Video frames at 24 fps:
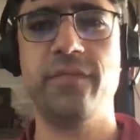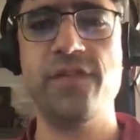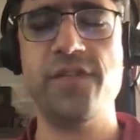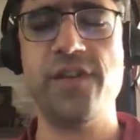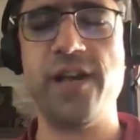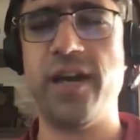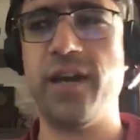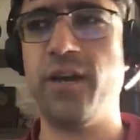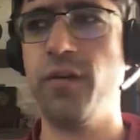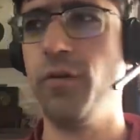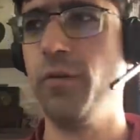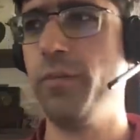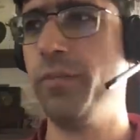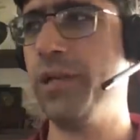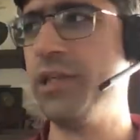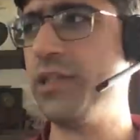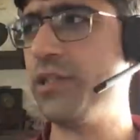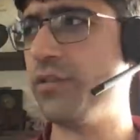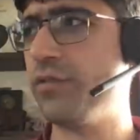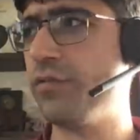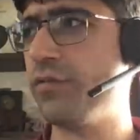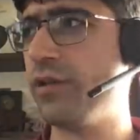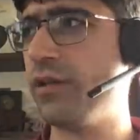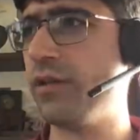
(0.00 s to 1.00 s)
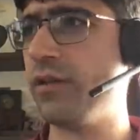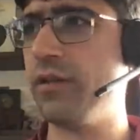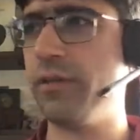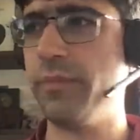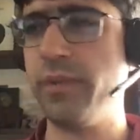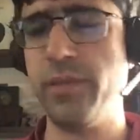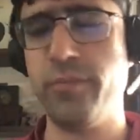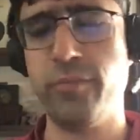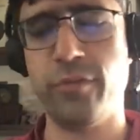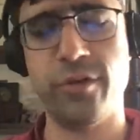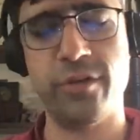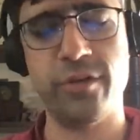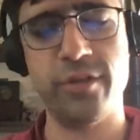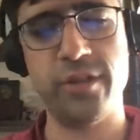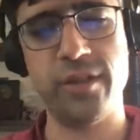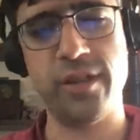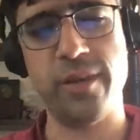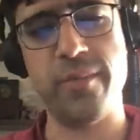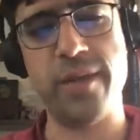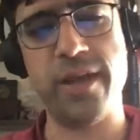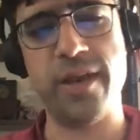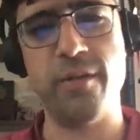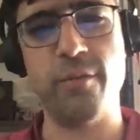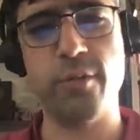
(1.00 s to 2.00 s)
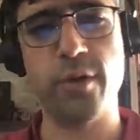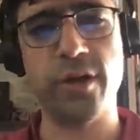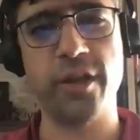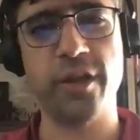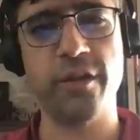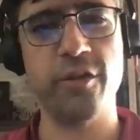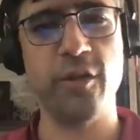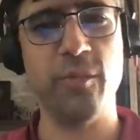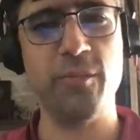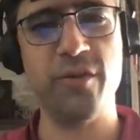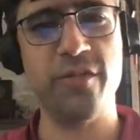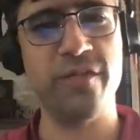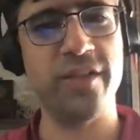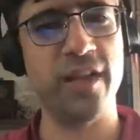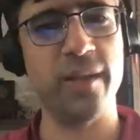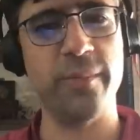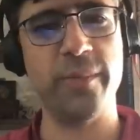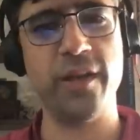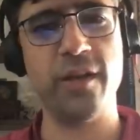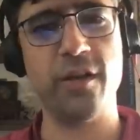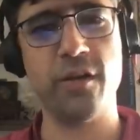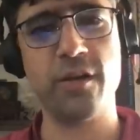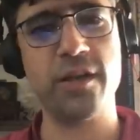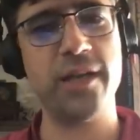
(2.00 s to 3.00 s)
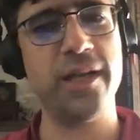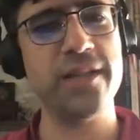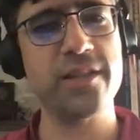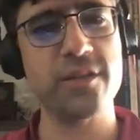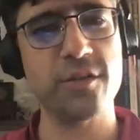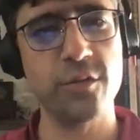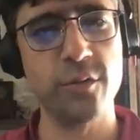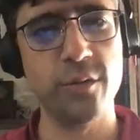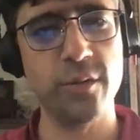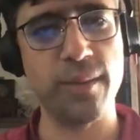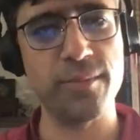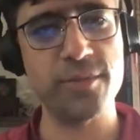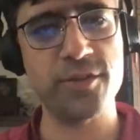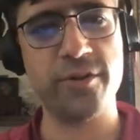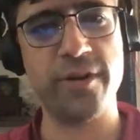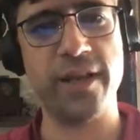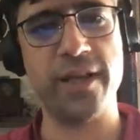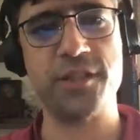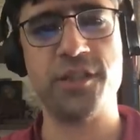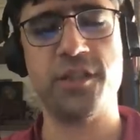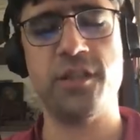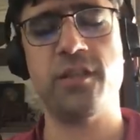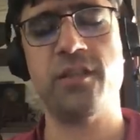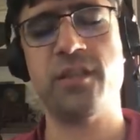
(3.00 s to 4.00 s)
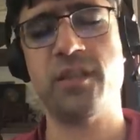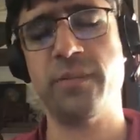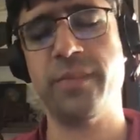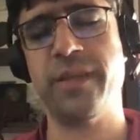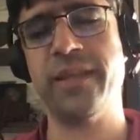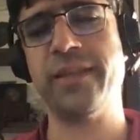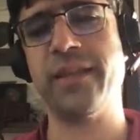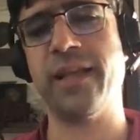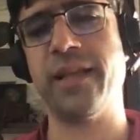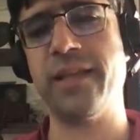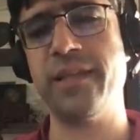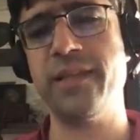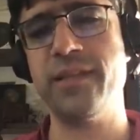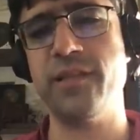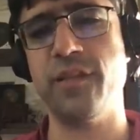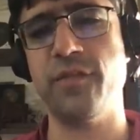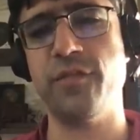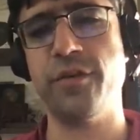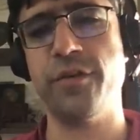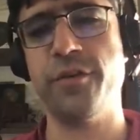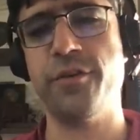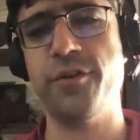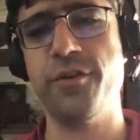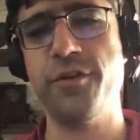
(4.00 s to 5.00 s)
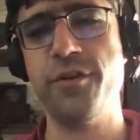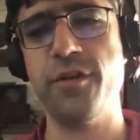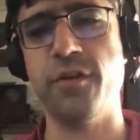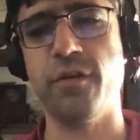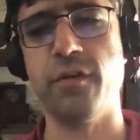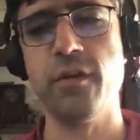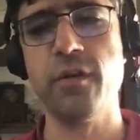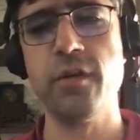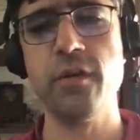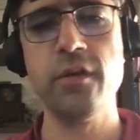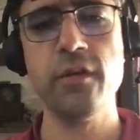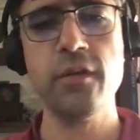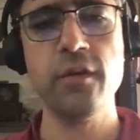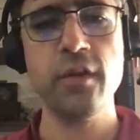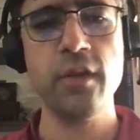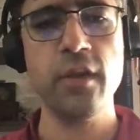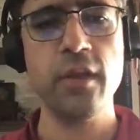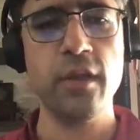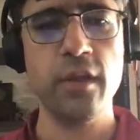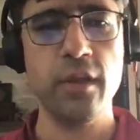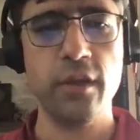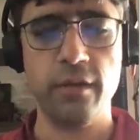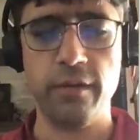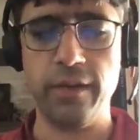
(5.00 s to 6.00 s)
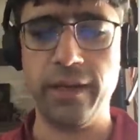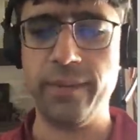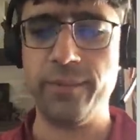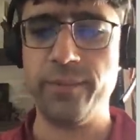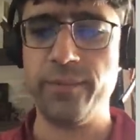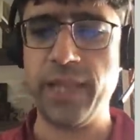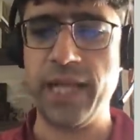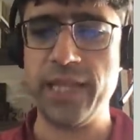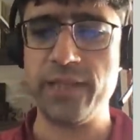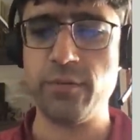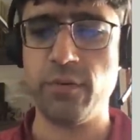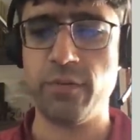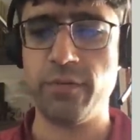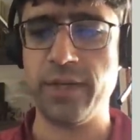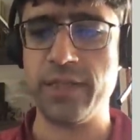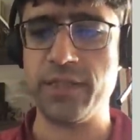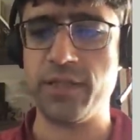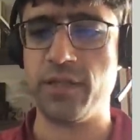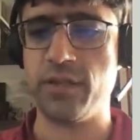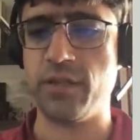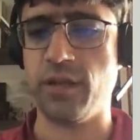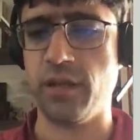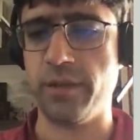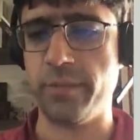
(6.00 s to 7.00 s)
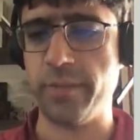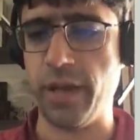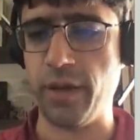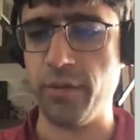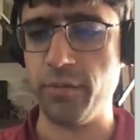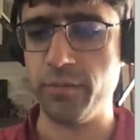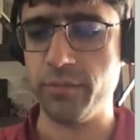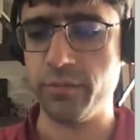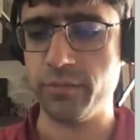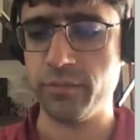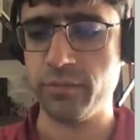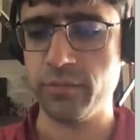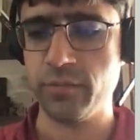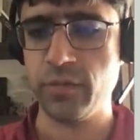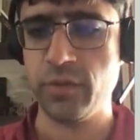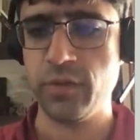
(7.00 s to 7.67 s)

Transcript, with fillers: You've got a whole bunch of uh, people in the embedded working group developing all kinds of cool abstractions to make that easy for you to do. Right? That's what Rust is all about.